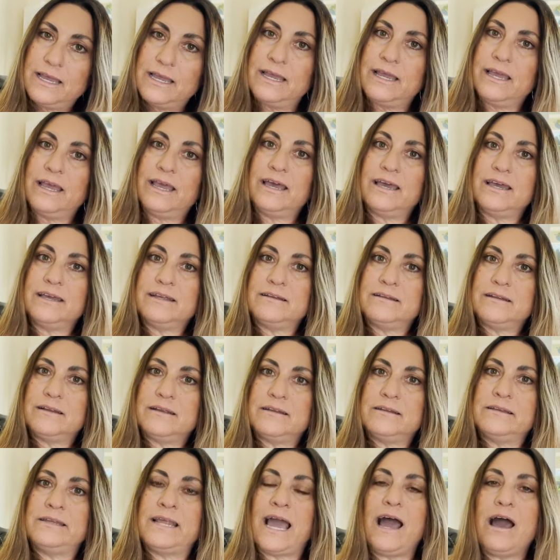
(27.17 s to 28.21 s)

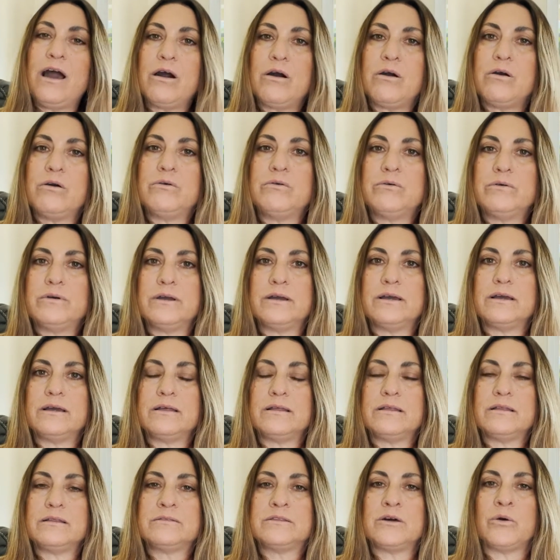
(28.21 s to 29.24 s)
And now
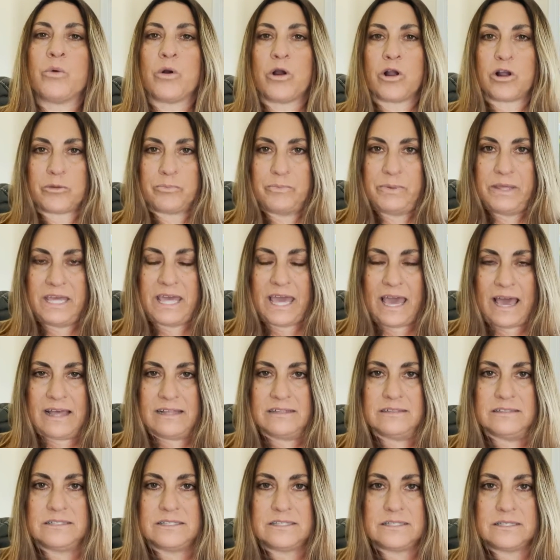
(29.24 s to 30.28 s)
the work
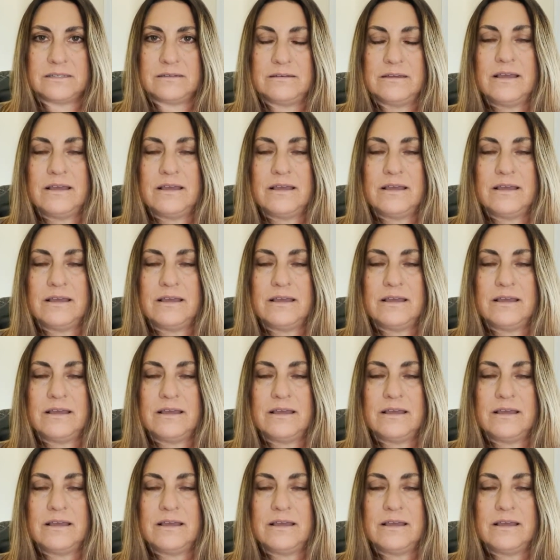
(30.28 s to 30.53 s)
begins.